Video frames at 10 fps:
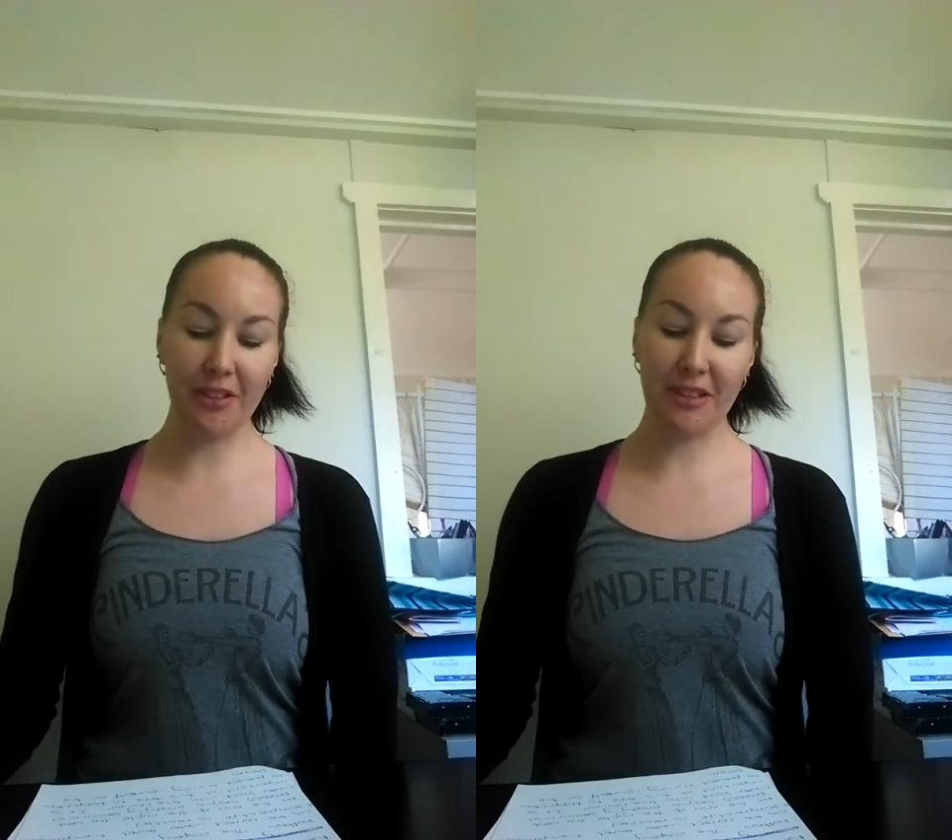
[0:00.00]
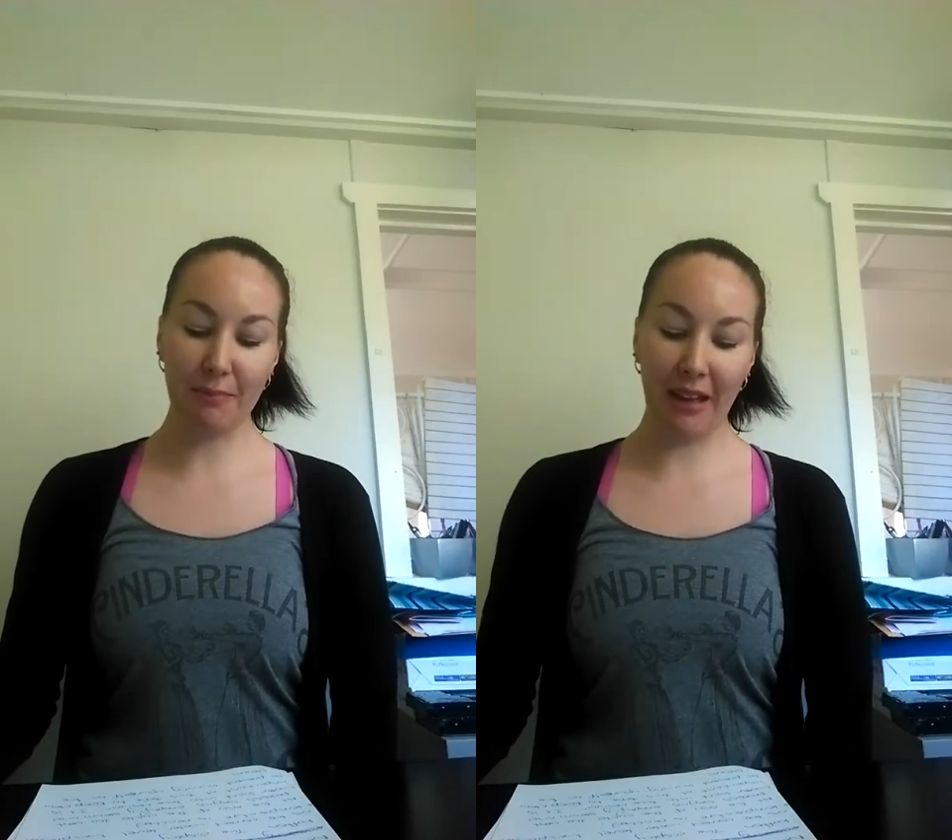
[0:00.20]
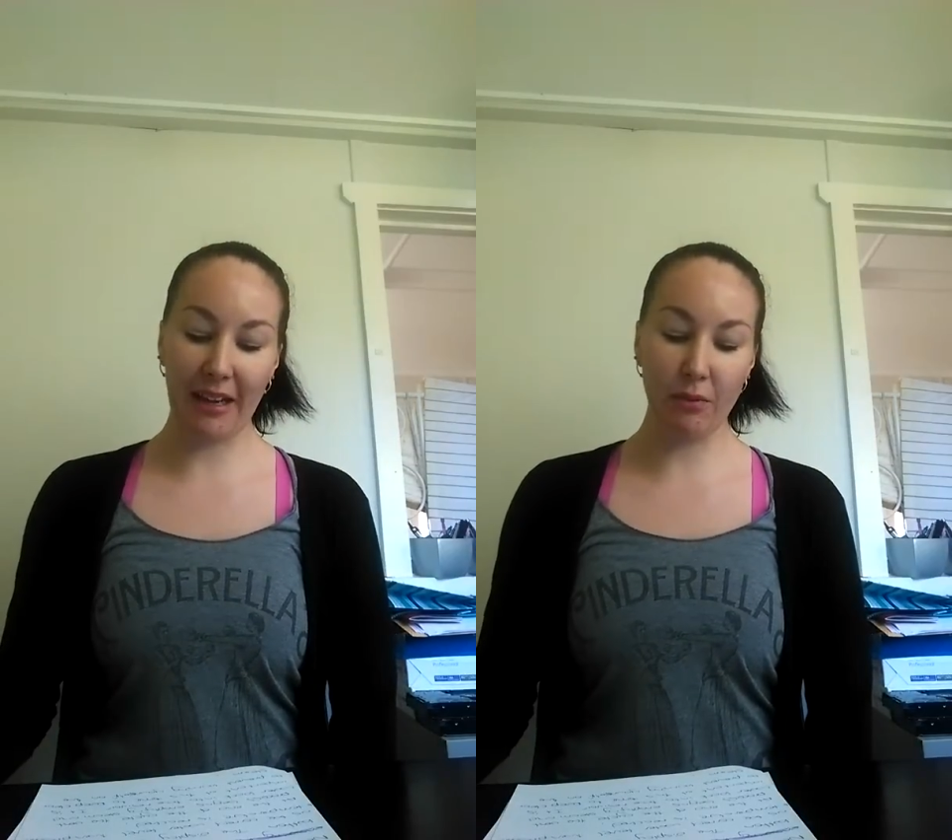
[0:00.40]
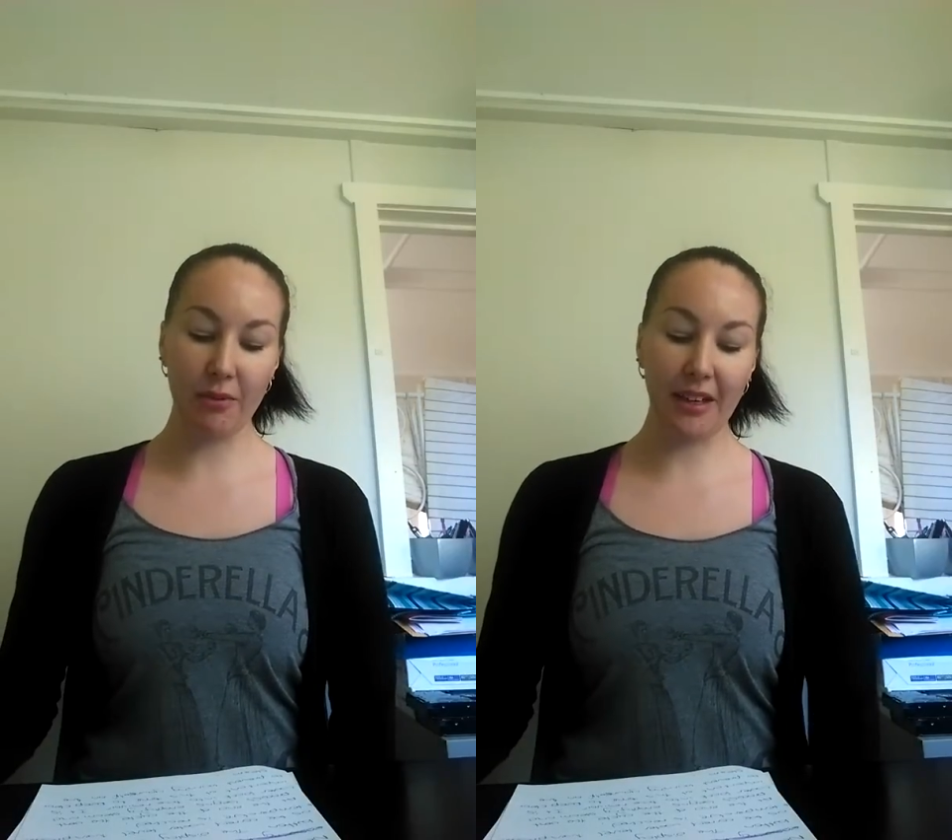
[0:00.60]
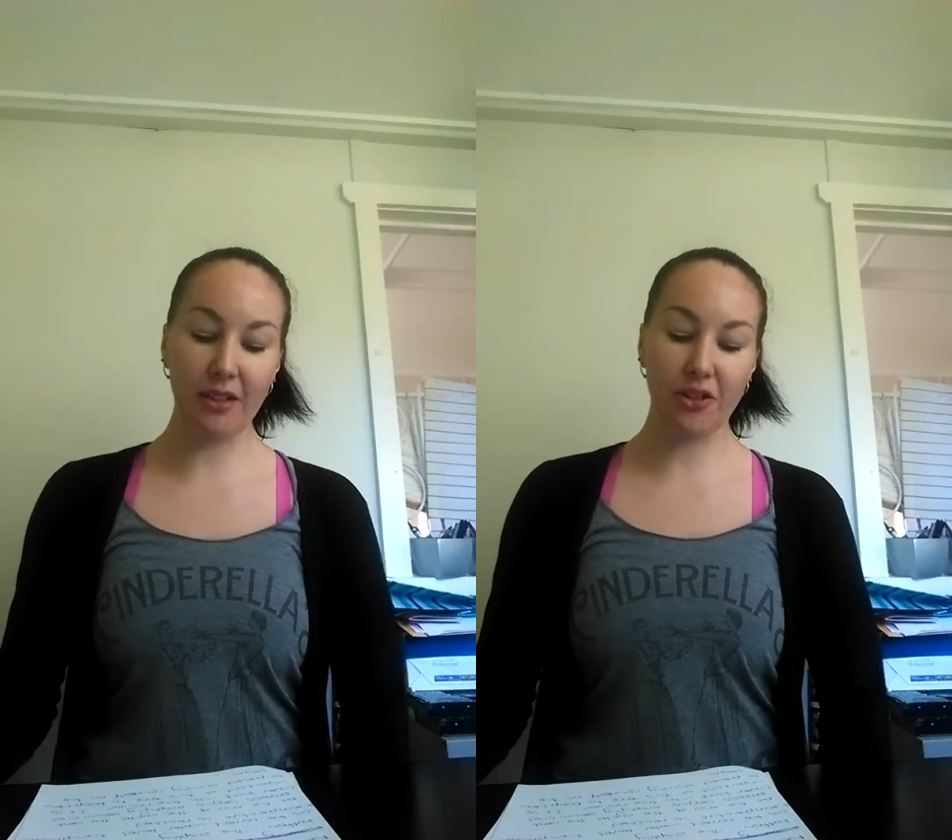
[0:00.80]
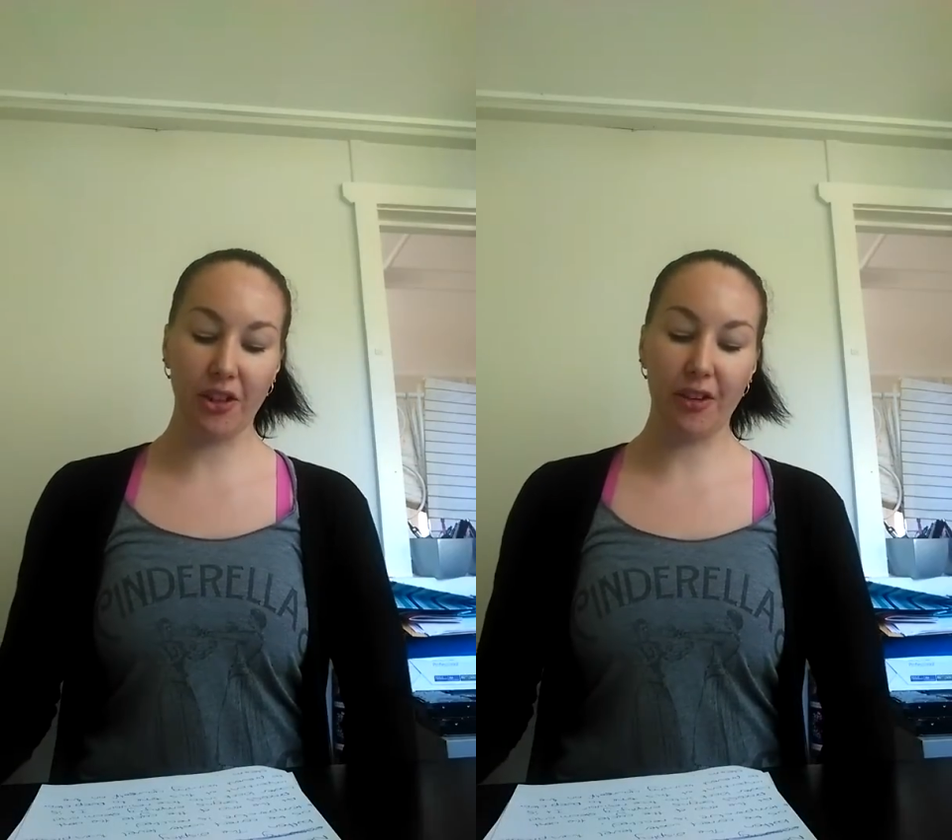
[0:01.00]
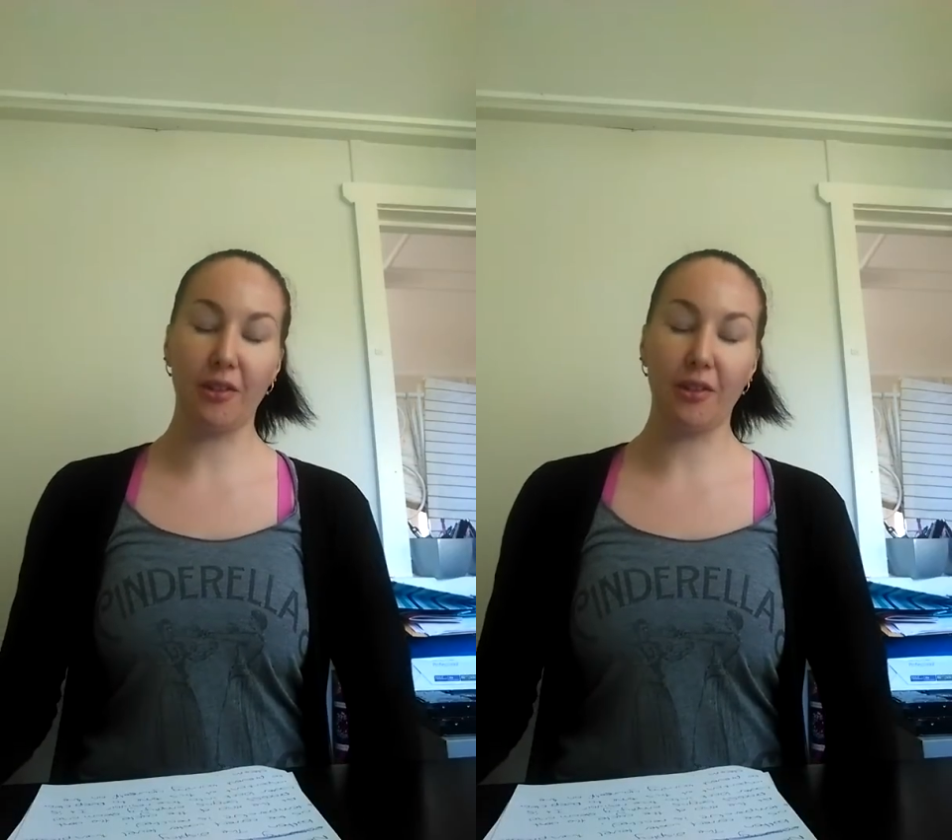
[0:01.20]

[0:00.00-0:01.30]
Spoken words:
the display will then show